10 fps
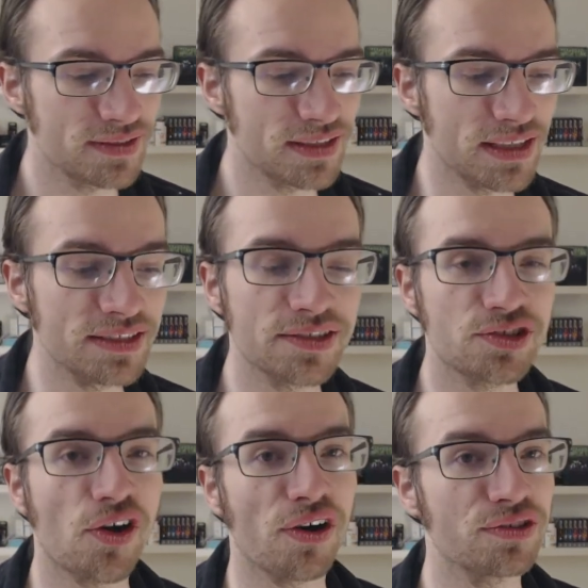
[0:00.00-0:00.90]
he's in
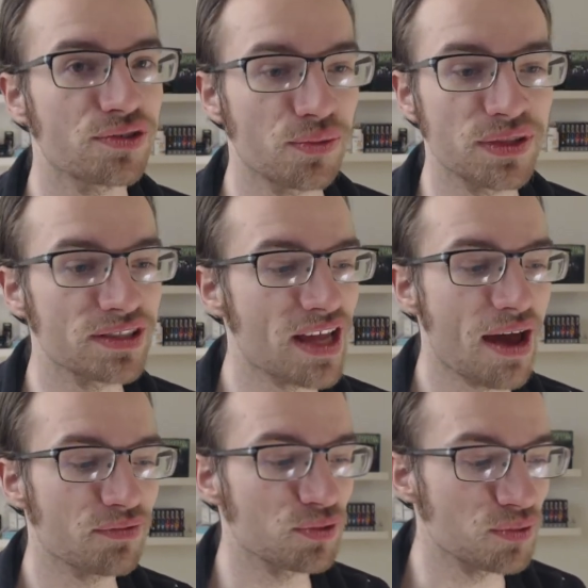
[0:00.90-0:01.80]
charge, so we just
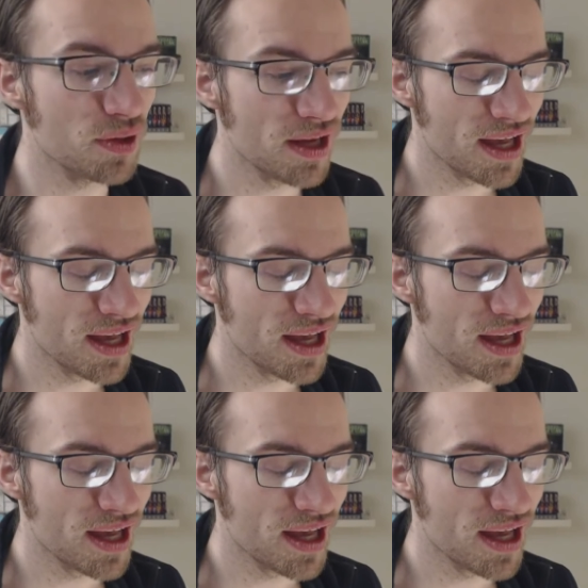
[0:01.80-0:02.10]
have to.